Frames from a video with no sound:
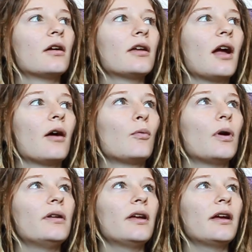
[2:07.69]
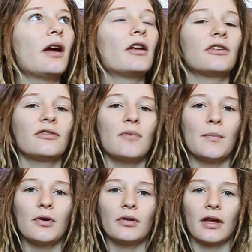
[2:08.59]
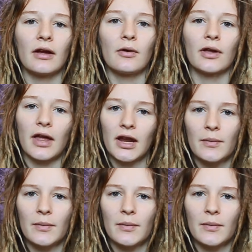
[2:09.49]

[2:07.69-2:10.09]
Yeah, one day I just remember like getting